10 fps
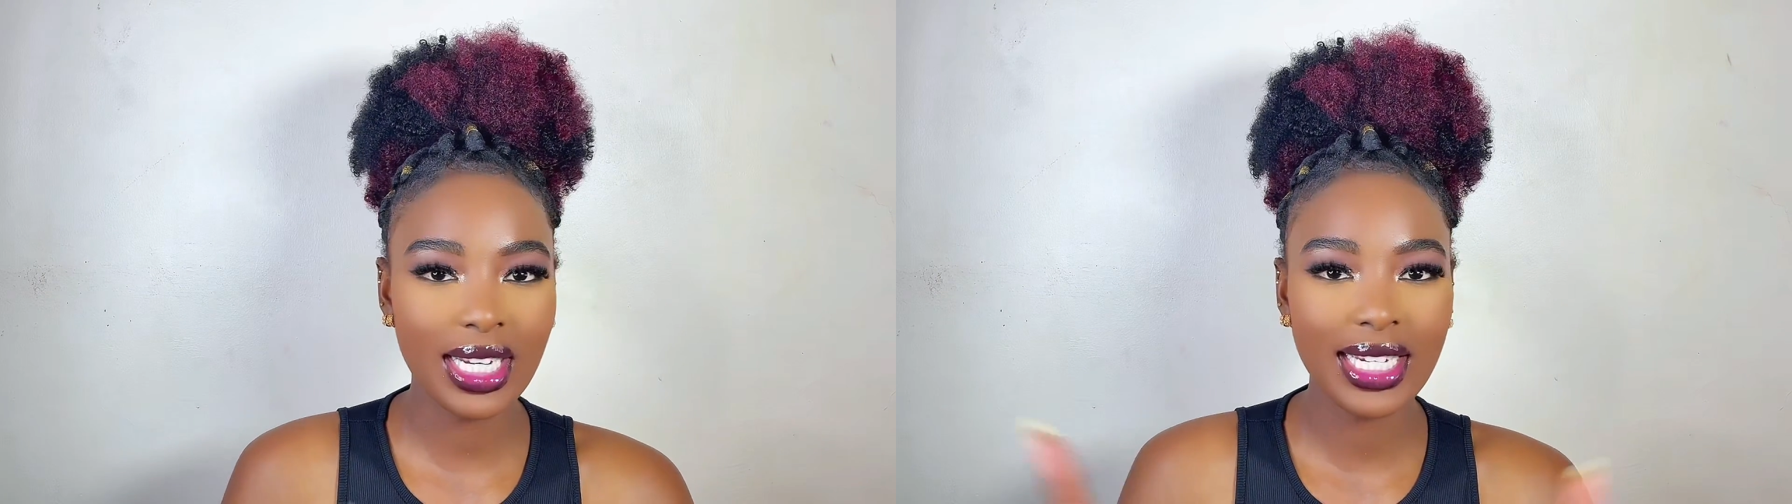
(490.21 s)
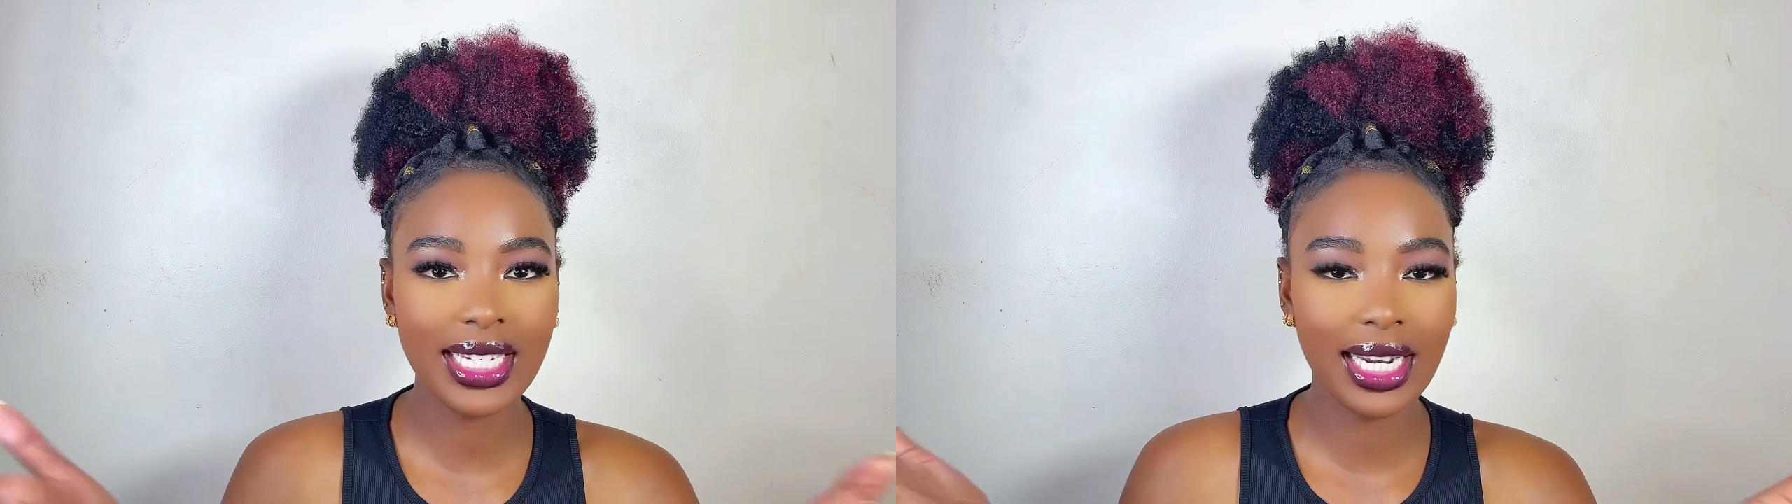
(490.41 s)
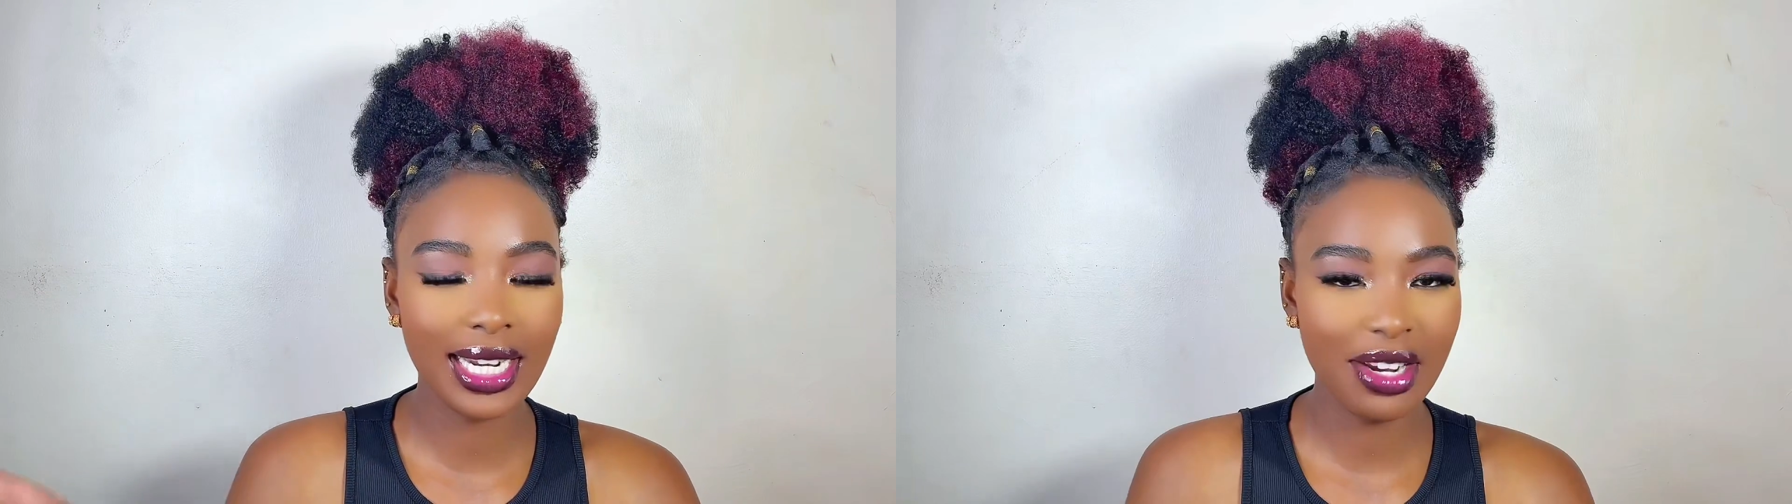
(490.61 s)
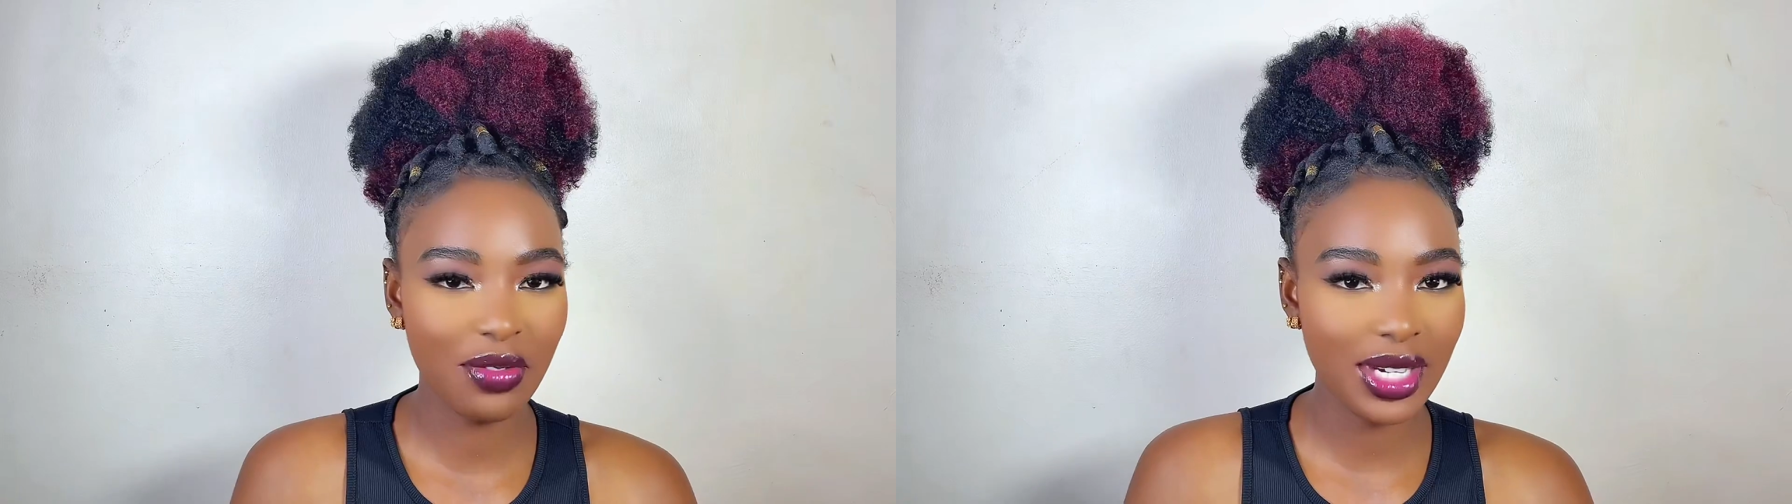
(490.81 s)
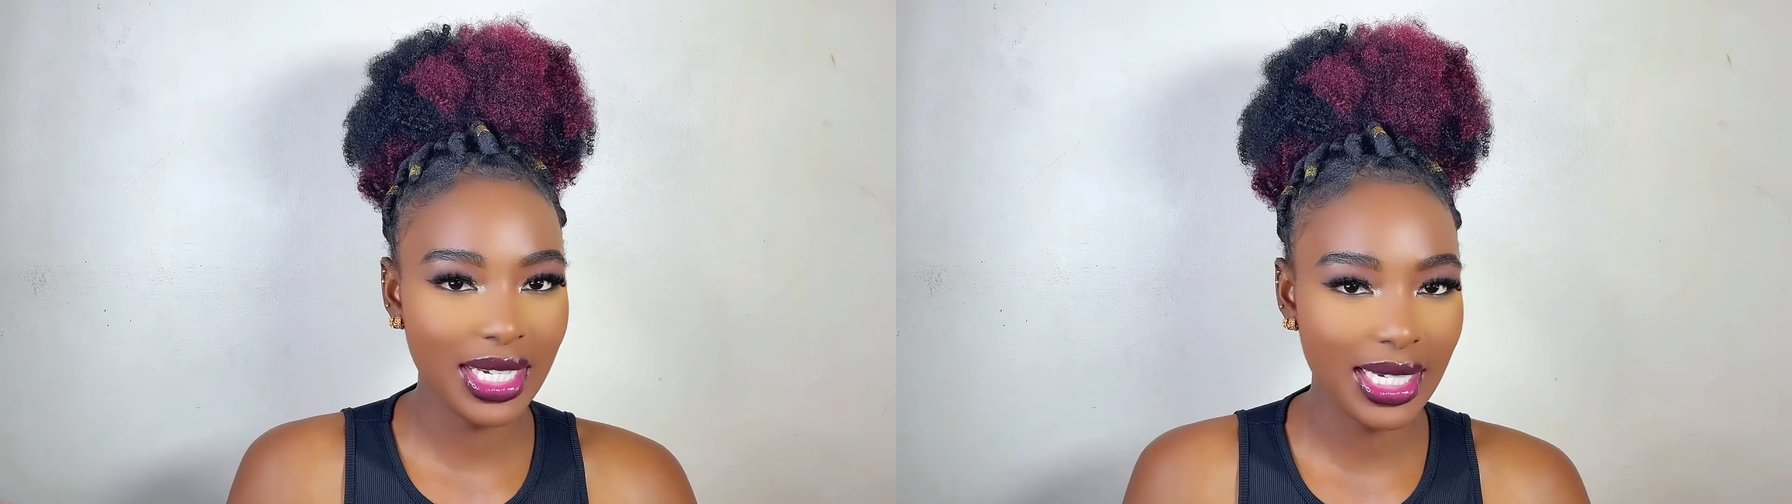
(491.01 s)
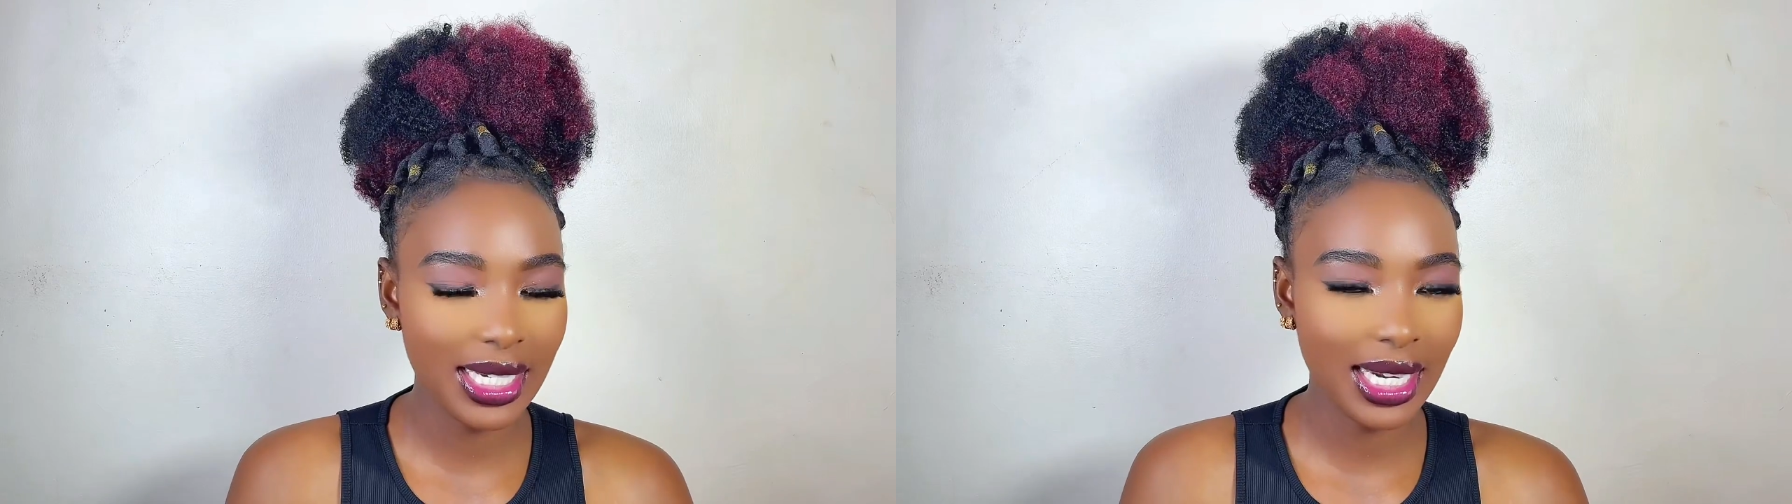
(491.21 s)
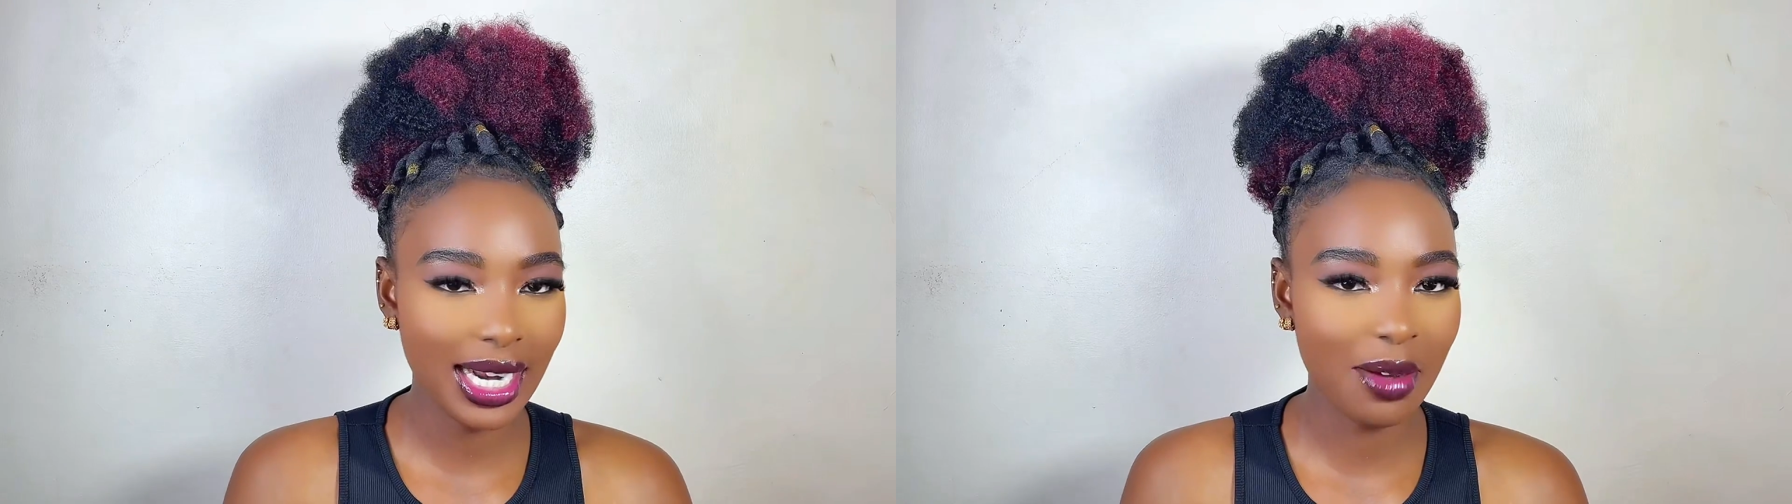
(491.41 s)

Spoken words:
each and every detail